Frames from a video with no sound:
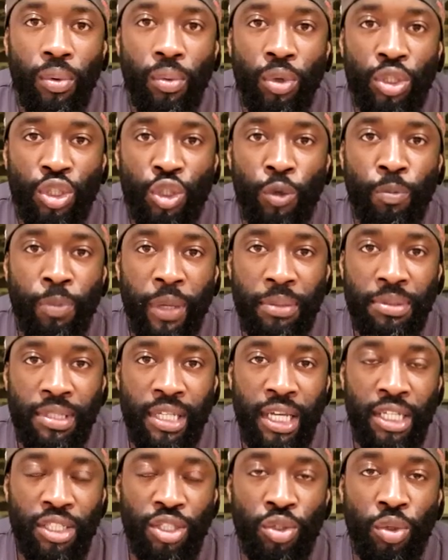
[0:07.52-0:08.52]
What's good, peeps?
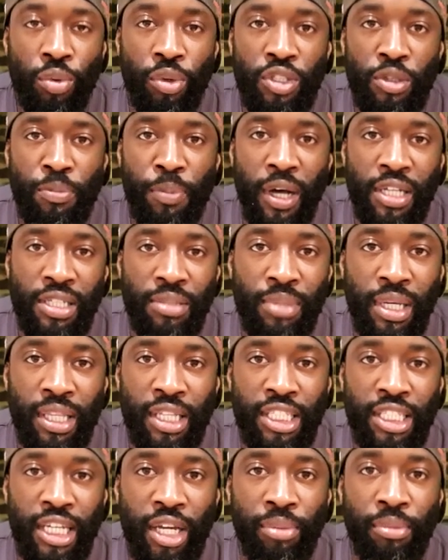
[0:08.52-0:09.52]
Thanks as always for passing by
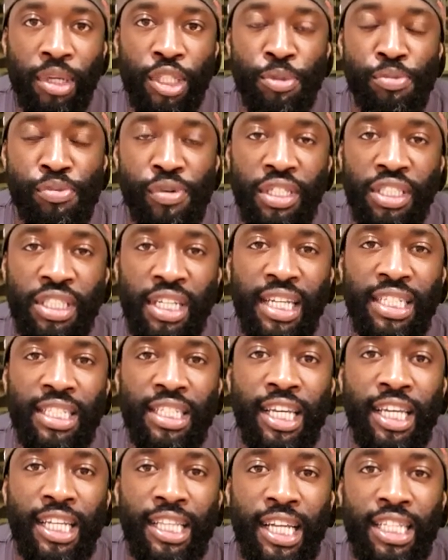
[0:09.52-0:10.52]
the channel. Much appreciated.
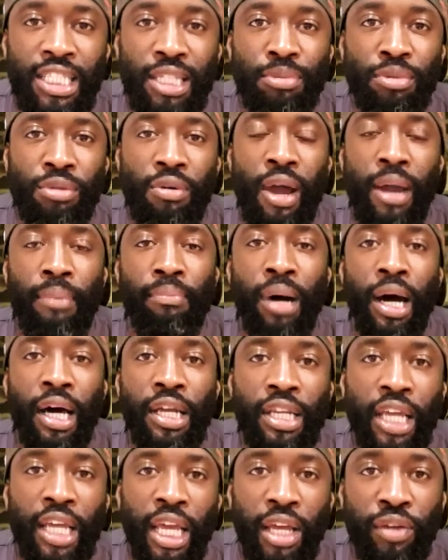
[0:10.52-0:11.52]
Hit that subscribe
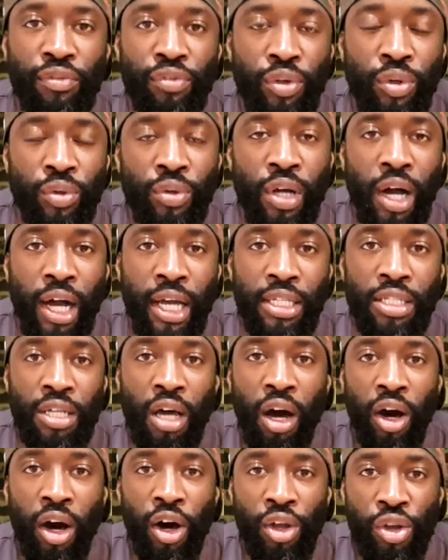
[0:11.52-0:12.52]
button if you guys
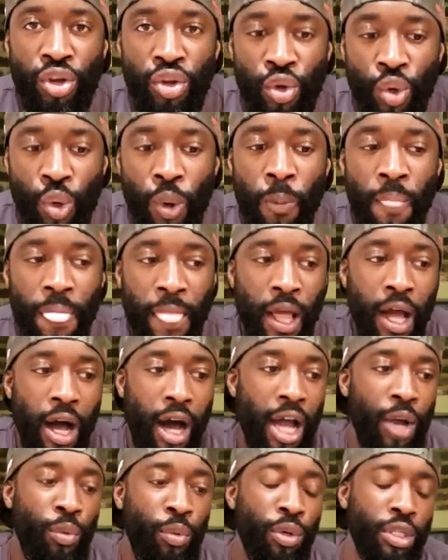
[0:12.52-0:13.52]
are new.
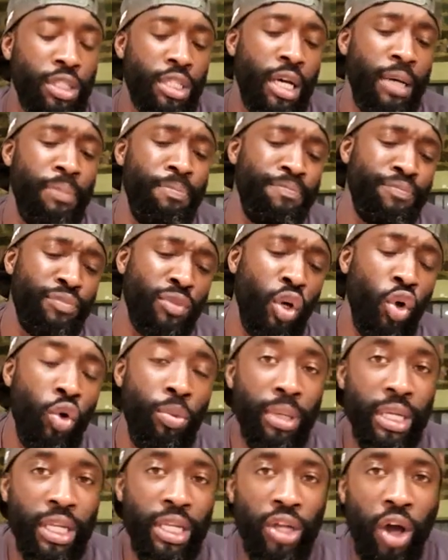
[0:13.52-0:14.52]
I was umming
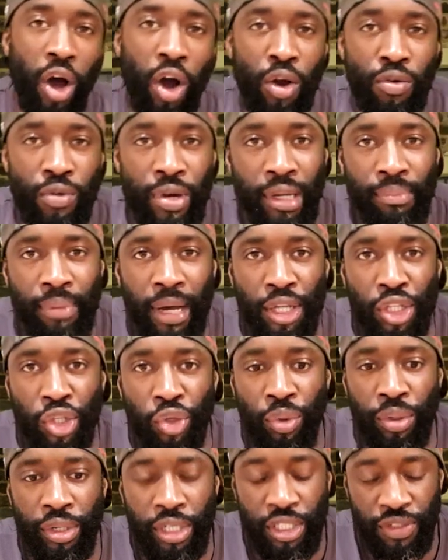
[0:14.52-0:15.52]
and ahhing about
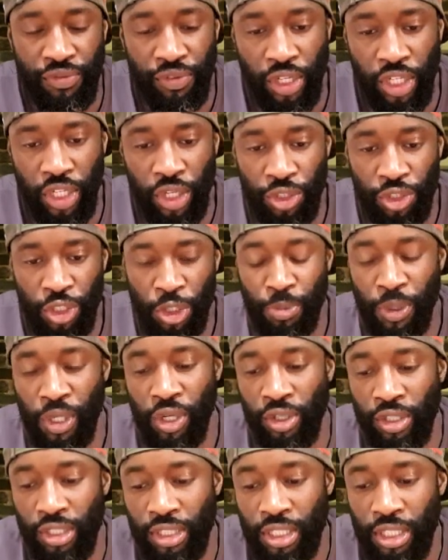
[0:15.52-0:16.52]
doing this video just
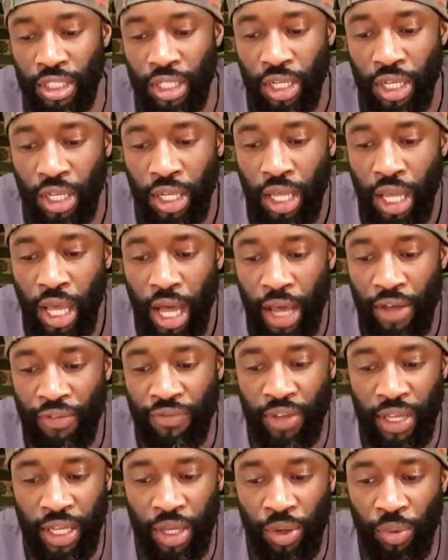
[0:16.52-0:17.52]
because I
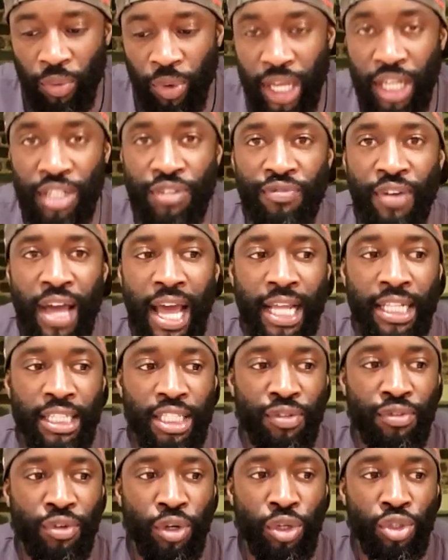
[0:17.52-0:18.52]
think we as fans
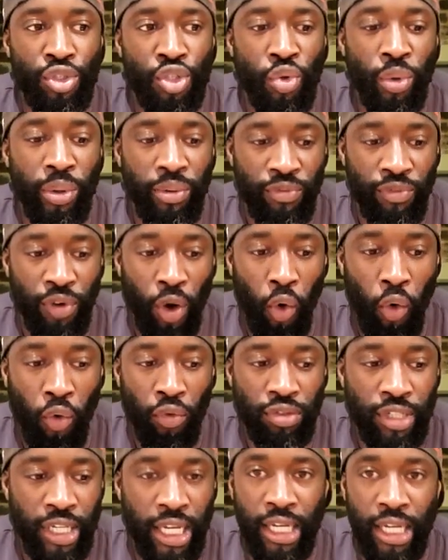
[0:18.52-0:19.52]
have got too
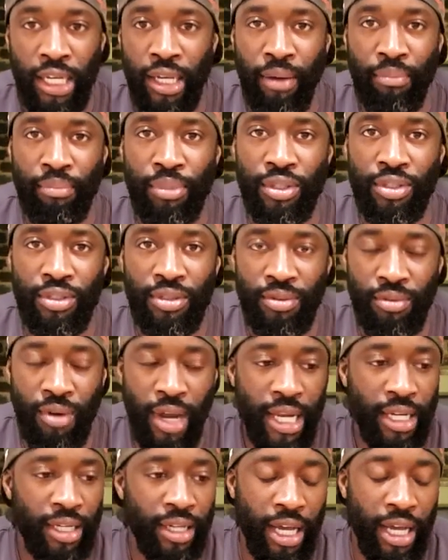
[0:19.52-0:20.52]
involved in numbers,
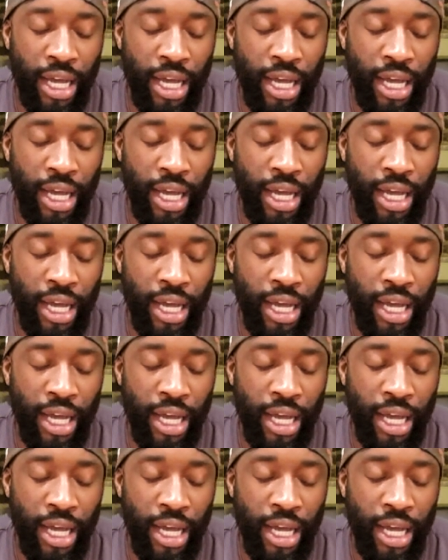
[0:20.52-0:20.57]
right?